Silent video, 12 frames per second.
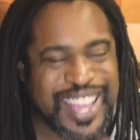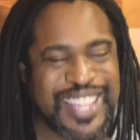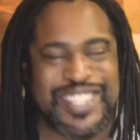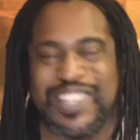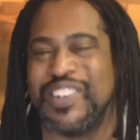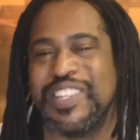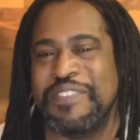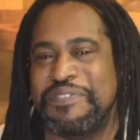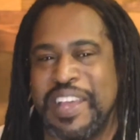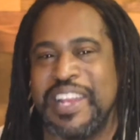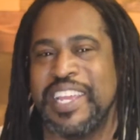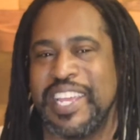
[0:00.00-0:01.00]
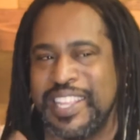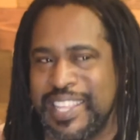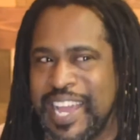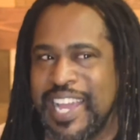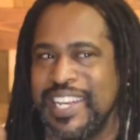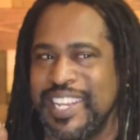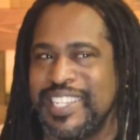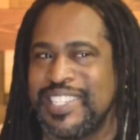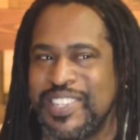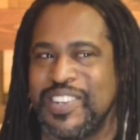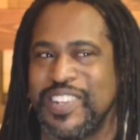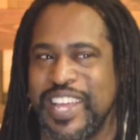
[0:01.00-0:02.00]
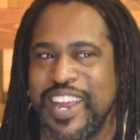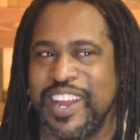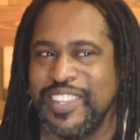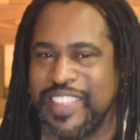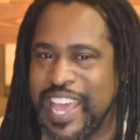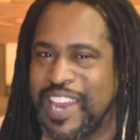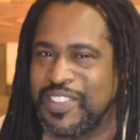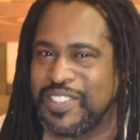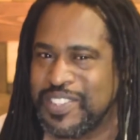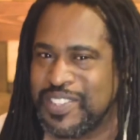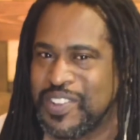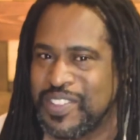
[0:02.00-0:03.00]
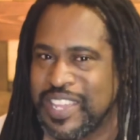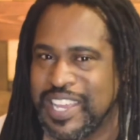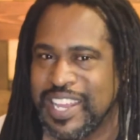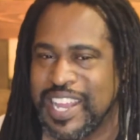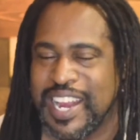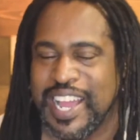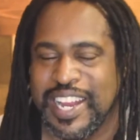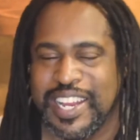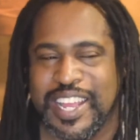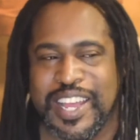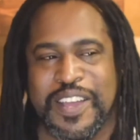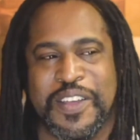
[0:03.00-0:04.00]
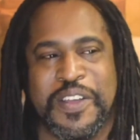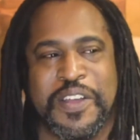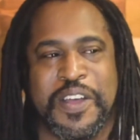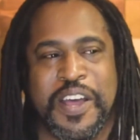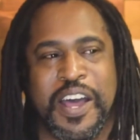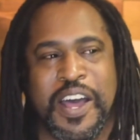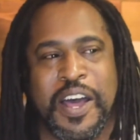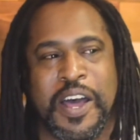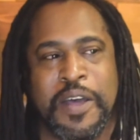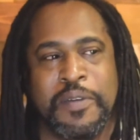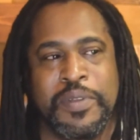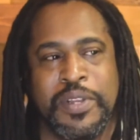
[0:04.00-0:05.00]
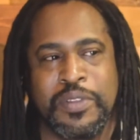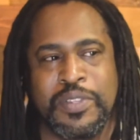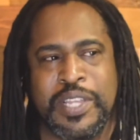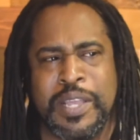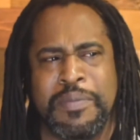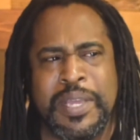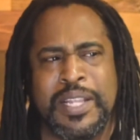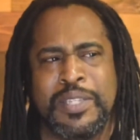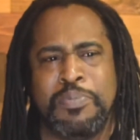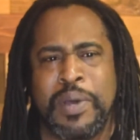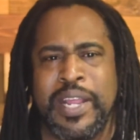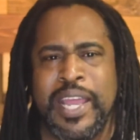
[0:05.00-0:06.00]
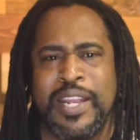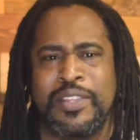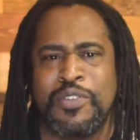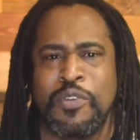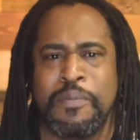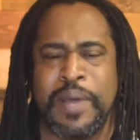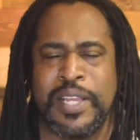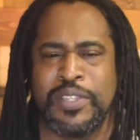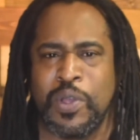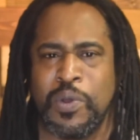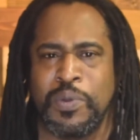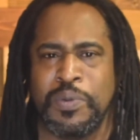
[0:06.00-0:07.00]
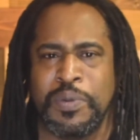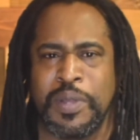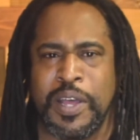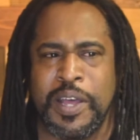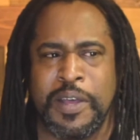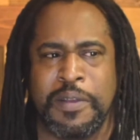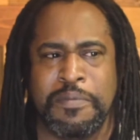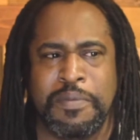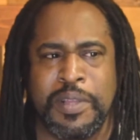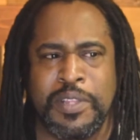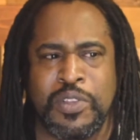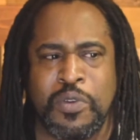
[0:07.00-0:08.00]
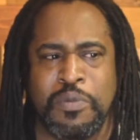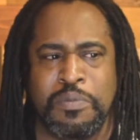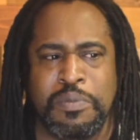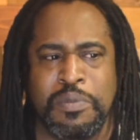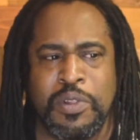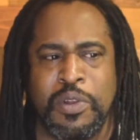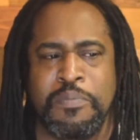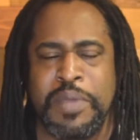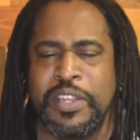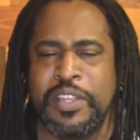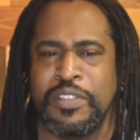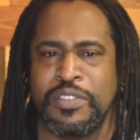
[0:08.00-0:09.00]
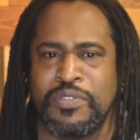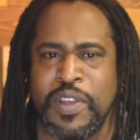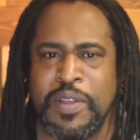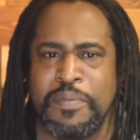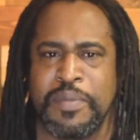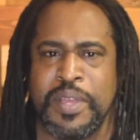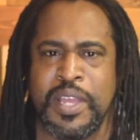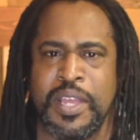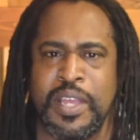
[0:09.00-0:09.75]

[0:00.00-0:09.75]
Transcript: He's still defending it. The idea is still there. Thanos is still thinking that idea. We do see him get his butt handed to him by his own little minions from